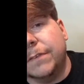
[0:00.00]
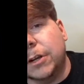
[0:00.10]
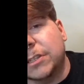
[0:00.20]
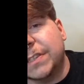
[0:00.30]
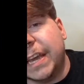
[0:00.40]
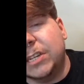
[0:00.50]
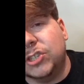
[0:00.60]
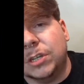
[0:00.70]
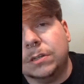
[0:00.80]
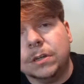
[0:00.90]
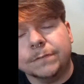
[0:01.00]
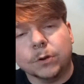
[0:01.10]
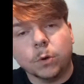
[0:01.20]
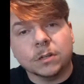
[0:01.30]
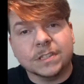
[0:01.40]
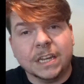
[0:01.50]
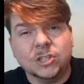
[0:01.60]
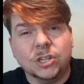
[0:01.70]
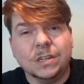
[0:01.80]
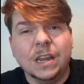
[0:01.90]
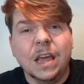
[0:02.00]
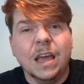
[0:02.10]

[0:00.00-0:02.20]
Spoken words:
your workstation